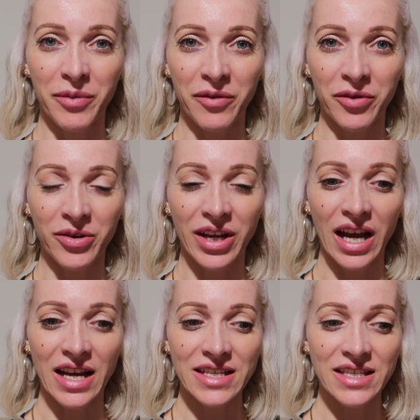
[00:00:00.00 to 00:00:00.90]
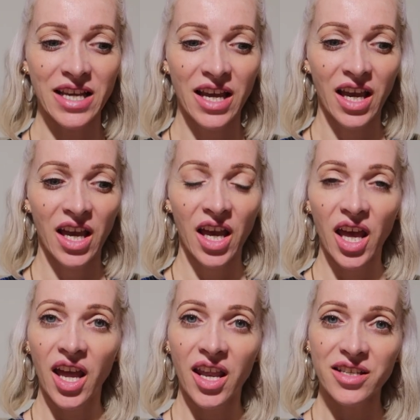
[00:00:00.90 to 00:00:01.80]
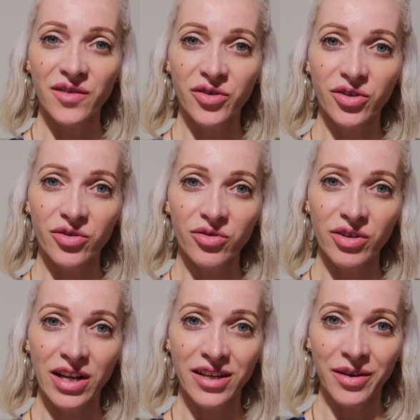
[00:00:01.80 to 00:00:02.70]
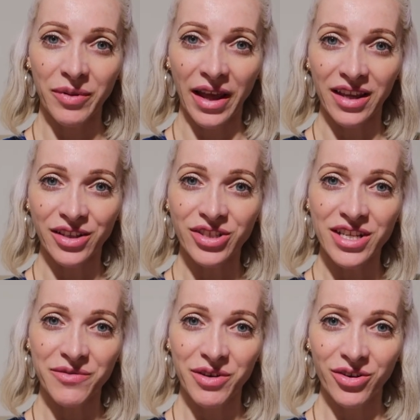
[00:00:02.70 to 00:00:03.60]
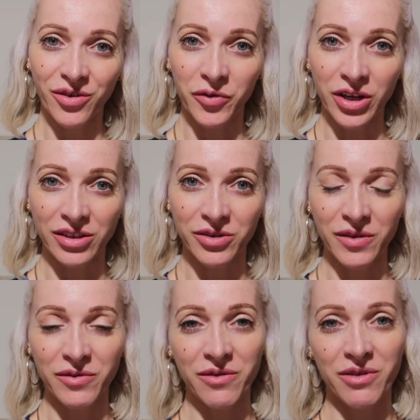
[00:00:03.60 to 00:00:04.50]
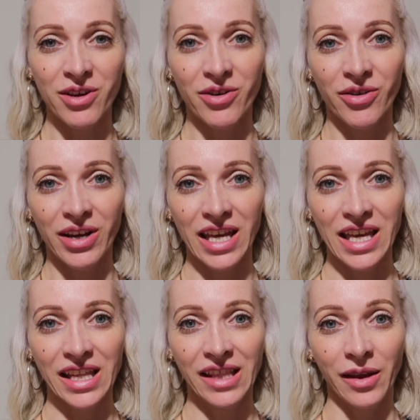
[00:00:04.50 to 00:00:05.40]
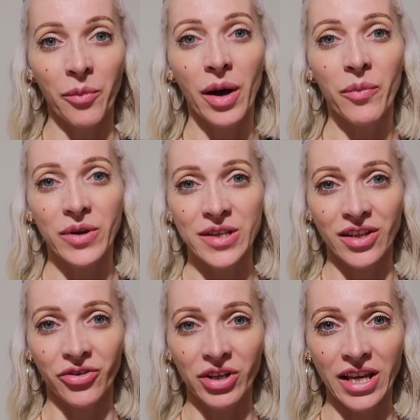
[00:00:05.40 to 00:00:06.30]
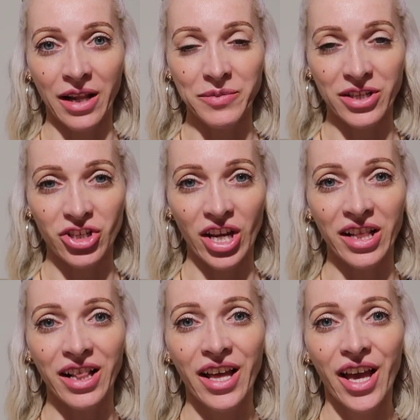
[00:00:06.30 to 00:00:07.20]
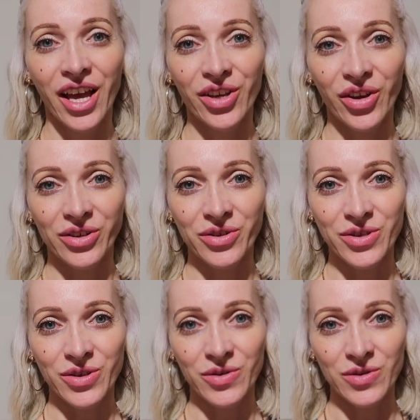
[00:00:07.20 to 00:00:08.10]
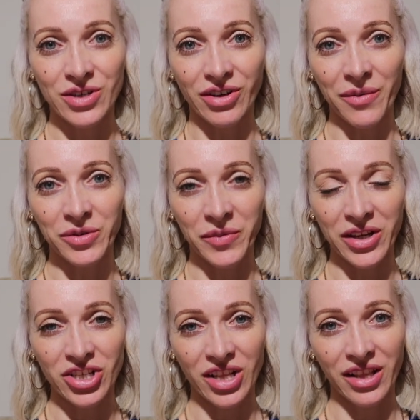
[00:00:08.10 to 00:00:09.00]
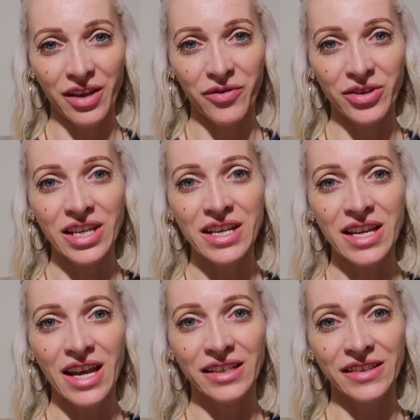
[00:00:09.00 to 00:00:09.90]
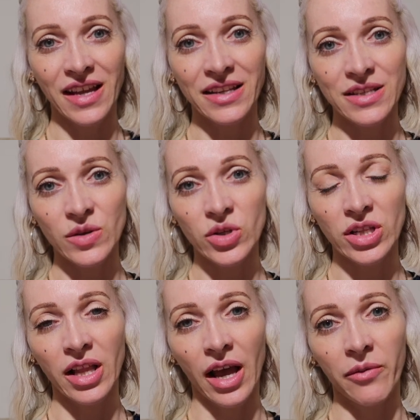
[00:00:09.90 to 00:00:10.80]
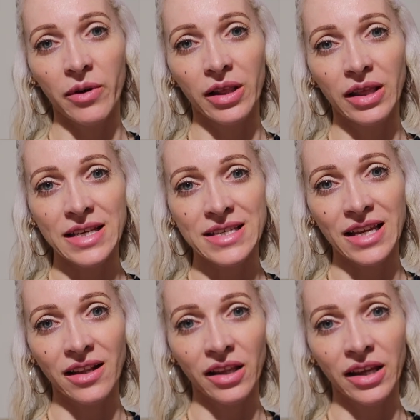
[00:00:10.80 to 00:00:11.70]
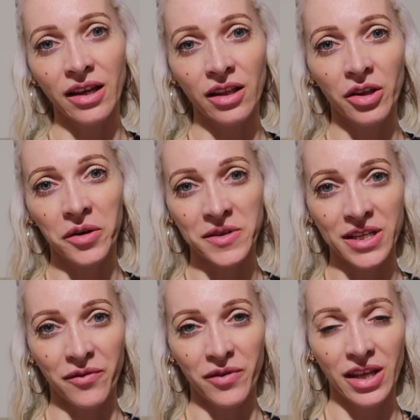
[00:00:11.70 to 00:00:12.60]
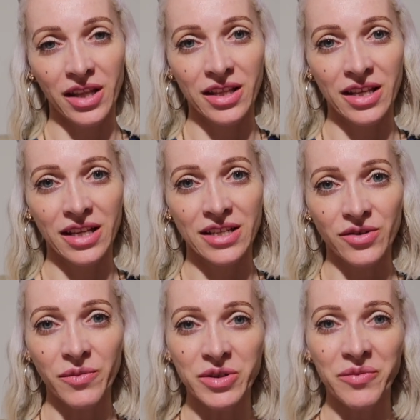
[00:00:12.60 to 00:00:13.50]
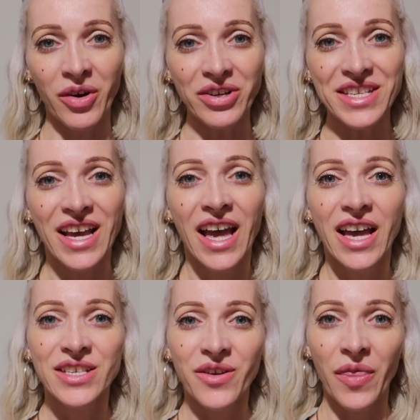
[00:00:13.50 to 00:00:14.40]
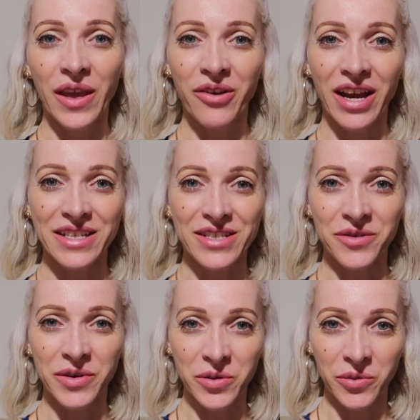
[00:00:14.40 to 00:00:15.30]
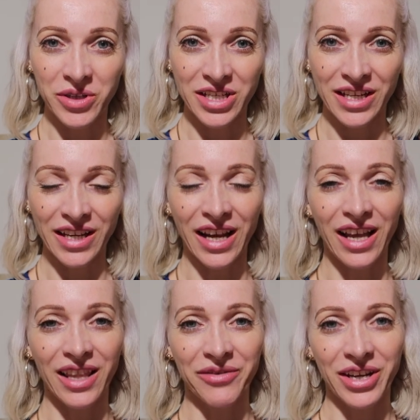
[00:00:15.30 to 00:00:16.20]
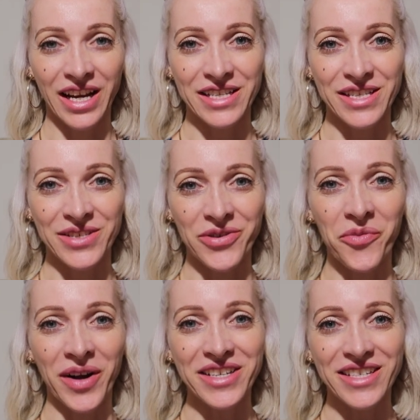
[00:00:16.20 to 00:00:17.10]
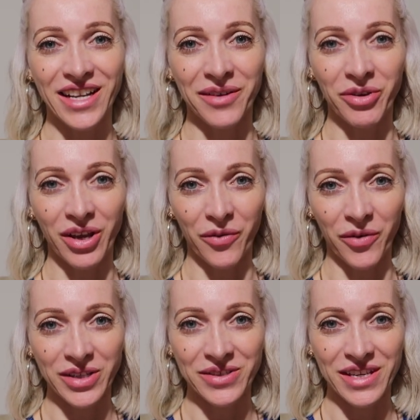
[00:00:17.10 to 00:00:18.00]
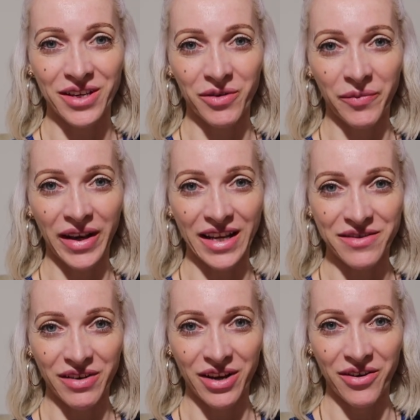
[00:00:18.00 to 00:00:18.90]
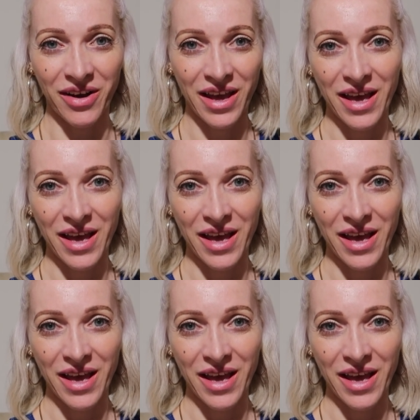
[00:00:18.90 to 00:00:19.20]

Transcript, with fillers: filming for you guys. And if you ended up liking today's video, don't forget to give the video a thumb up, because that really helps the channel. You can also subscribe to my channel if you didn't yet, and as usual I will list and link a lot of stuff in the description box. So thank you guys so much for watching. I love you guys so much, and I'm looking forward to seeing you with my next video.